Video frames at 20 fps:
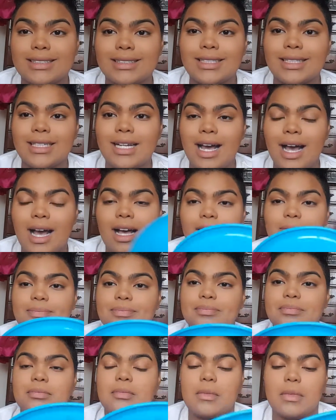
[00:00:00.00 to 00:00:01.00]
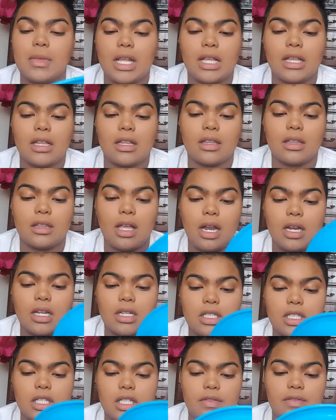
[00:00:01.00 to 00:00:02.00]
Ta-da! That
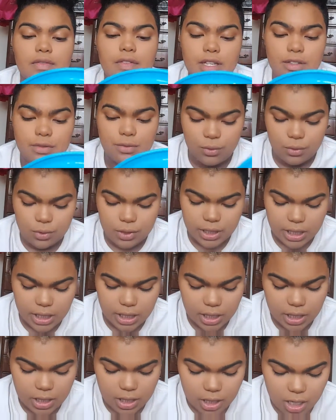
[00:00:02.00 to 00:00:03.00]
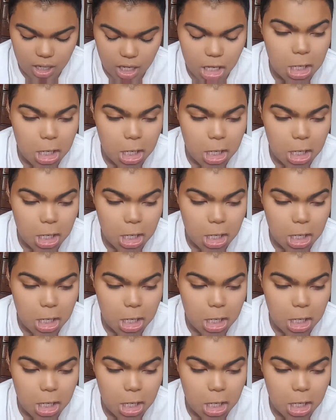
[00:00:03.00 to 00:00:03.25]
is the face routine